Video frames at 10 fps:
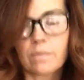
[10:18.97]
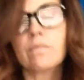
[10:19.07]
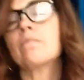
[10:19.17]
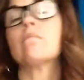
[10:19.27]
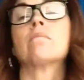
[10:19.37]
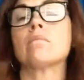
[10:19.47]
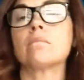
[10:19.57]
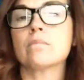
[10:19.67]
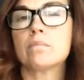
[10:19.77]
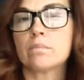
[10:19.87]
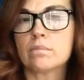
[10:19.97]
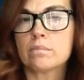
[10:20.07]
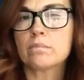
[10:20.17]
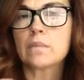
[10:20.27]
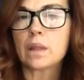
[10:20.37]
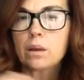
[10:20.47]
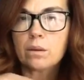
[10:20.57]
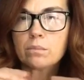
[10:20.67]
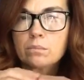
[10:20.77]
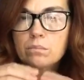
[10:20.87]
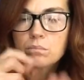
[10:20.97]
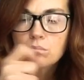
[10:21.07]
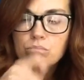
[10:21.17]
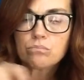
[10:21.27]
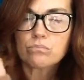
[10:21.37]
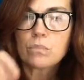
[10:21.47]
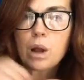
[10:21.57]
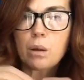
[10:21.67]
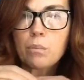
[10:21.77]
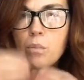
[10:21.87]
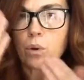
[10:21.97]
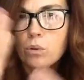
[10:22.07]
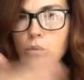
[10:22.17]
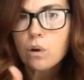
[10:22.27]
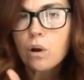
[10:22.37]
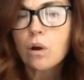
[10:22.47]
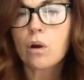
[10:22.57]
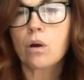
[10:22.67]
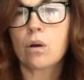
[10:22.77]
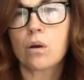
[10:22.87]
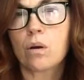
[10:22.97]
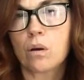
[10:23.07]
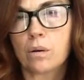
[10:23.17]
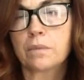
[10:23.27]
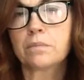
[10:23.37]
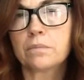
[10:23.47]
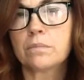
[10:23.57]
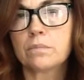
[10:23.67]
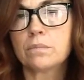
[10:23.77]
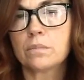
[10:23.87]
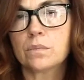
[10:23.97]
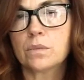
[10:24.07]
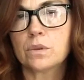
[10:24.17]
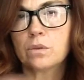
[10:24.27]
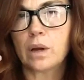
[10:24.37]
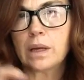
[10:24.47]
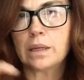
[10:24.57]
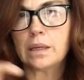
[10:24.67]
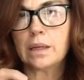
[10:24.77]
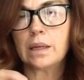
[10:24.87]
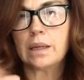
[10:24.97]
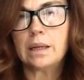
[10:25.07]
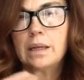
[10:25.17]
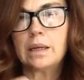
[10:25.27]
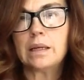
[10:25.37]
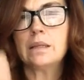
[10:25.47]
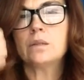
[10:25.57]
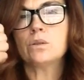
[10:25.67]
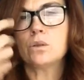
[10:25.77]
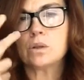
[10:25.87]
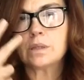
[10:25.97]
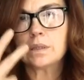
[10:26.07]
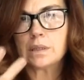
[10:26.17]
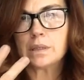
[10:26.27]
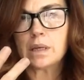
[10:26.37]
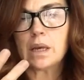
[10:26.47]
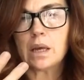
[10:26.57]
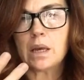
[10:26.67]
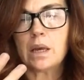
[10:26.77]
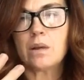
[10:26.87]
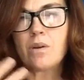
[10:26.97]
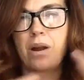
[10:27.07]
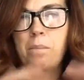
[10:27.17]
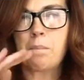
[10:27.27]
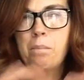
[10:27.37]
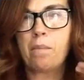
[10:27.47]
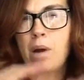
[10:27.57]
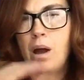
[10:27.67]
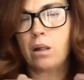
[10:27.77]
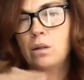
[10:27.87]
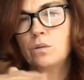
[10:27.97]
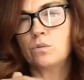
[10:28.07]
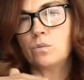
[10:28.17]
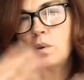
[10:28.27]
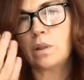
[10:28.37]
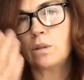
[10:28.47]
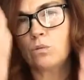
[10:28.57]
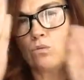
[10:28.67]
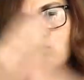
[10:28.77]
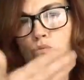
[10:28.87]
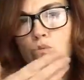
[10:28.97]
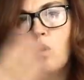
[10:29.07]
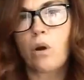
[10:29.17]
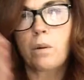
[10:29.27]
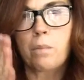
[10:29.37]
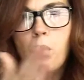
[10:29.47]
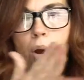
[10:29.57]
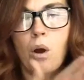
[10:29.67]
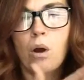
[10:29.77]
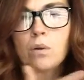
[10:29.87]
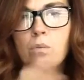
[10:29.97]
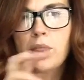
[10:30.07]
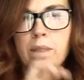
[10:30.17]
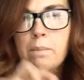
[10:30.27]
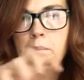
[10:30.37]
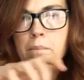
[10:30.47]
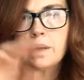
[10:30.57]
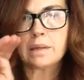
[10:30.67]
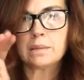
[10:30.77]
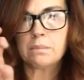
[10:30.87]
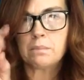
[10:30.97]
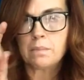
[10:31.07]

And I am kind of darkening mine up. Like I said, I was going to need to make mine a little bit sharper because I have these darker elements, the mixed media pieces. That's something for you guys to think about if you do use some darker